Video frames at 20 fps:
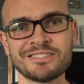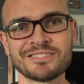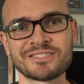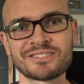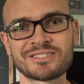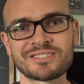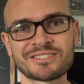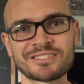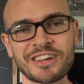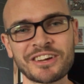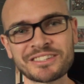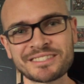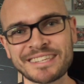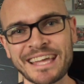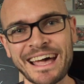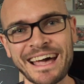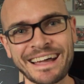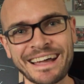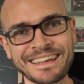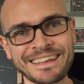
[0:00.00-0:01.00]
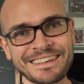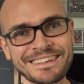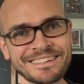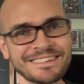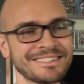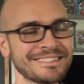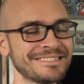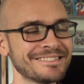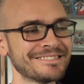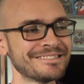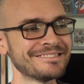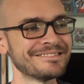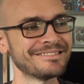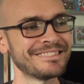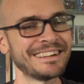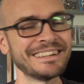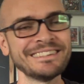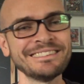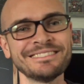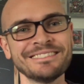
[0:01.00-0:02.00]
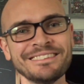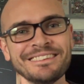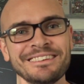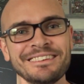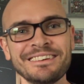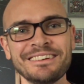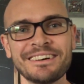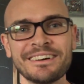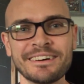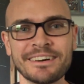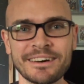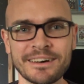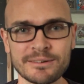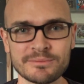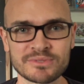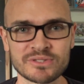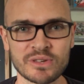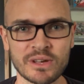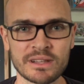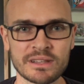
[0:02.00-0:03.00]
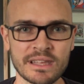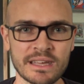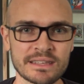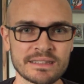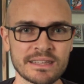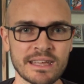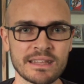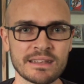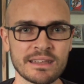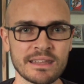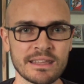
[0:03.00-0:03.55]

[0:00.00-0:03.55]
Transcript: StarStock, right? So I like that